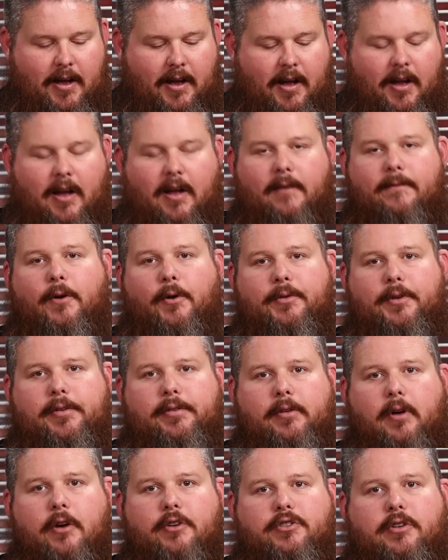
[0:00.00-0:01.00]
Uh, full
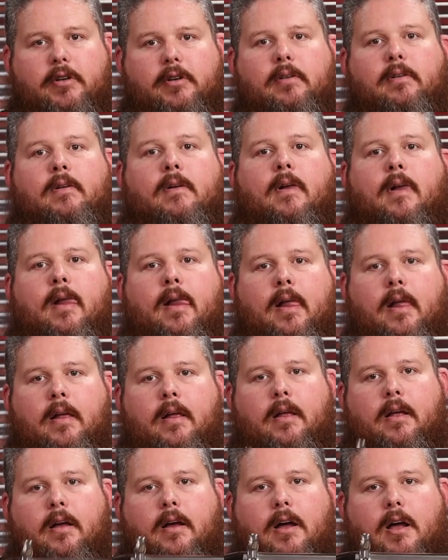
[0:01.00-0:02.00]
disclosure,
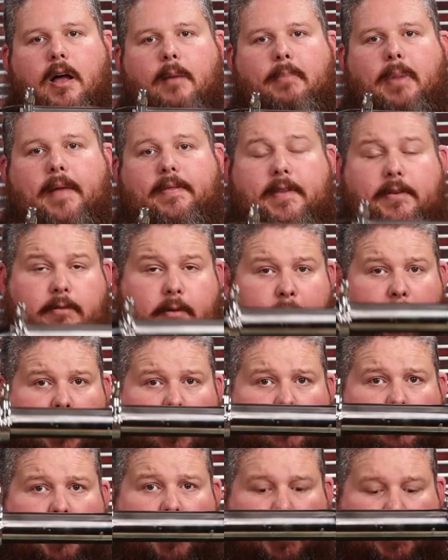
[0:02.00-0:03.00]
I bought this with my
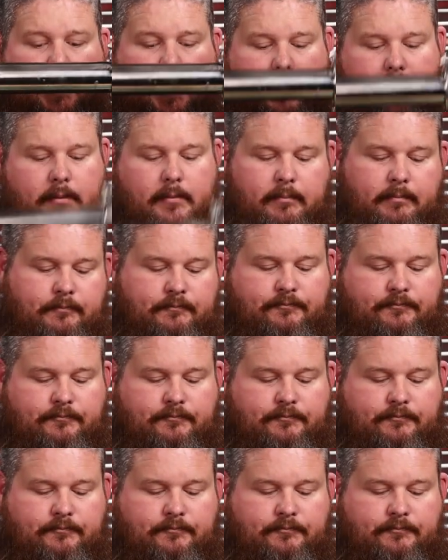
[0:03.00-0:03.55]
own money, guys.